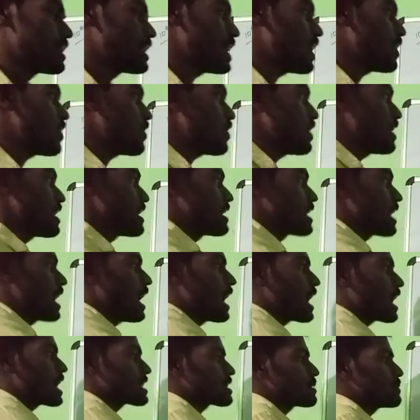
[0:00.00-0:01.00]
Now
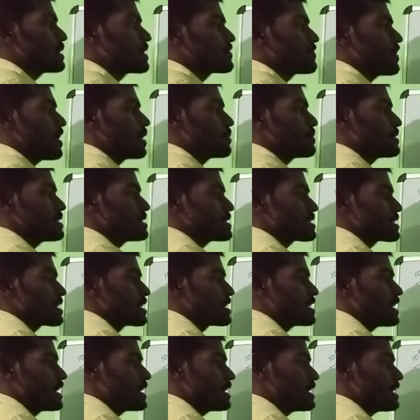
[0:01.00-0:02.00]
logarithmic form means
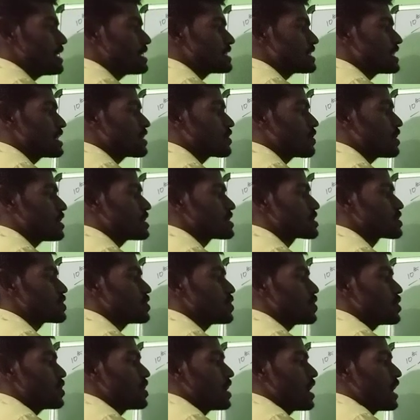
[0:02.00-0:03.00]
n is equals
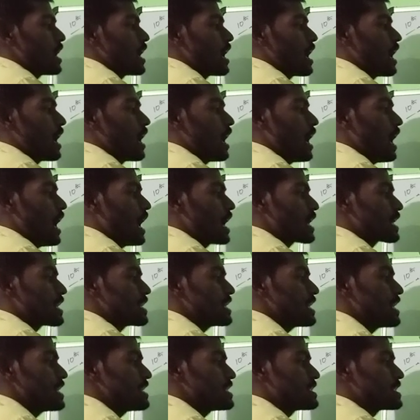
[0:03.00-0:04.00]
to log
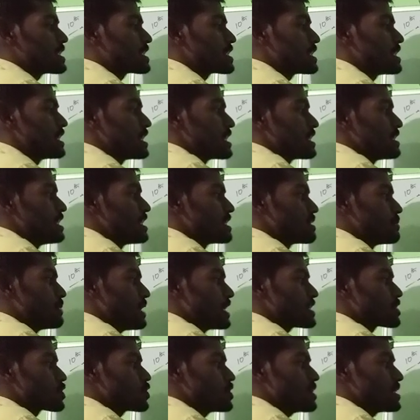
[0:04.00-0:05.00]
8. This
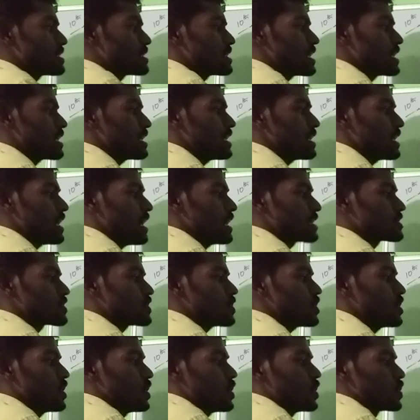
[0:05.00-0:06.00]
base 2 is there. Here
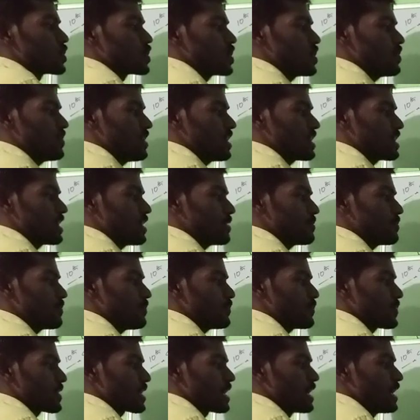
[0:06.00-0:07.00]
also 2 will
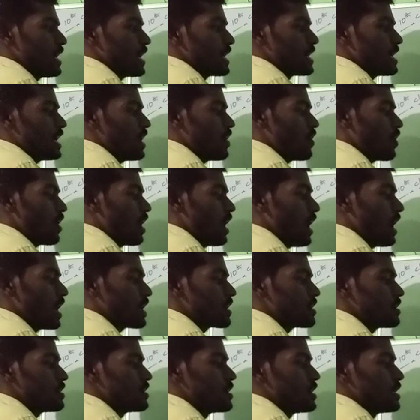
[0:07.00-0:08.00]
come. Now
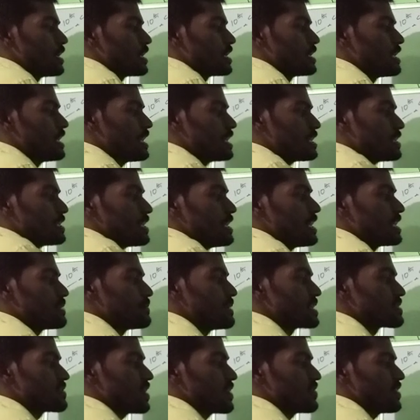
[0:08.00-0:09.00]
log
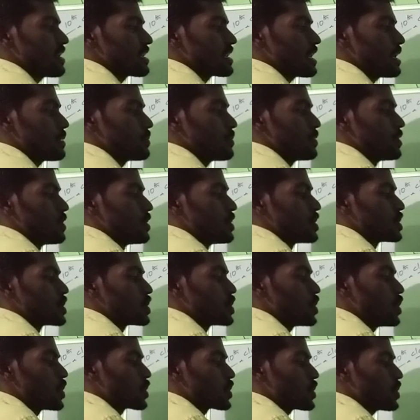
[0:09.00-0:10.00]
8 means what will come?
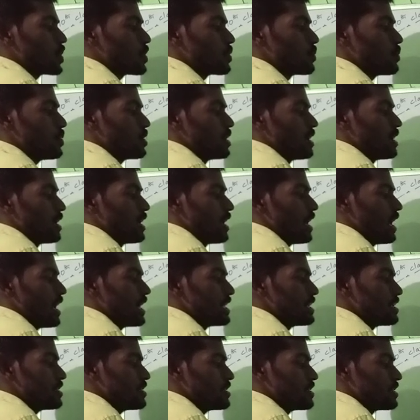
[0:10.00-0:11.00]
2 cube
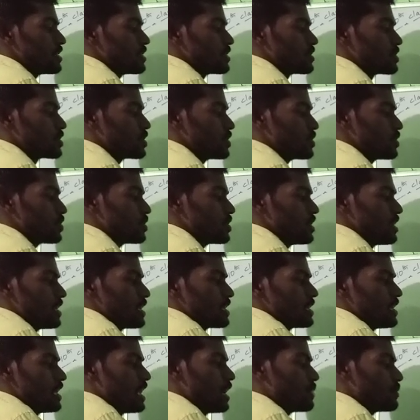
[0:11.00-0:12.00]
and 2.
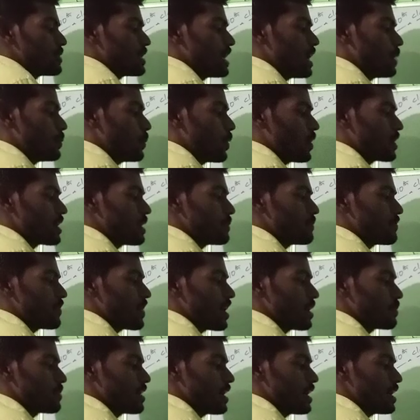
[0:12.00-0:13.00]
We have a power n
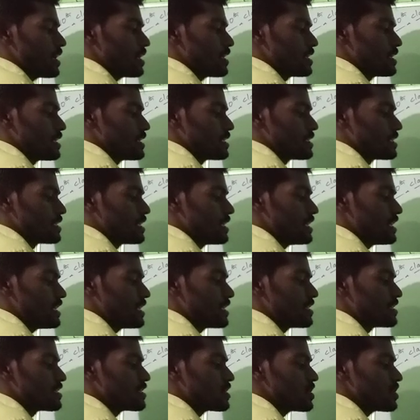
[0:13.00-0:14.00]
formula 3
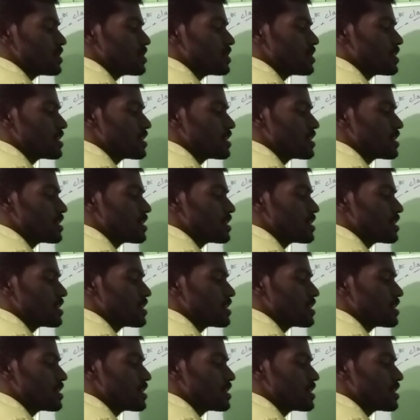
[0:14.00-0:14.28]
into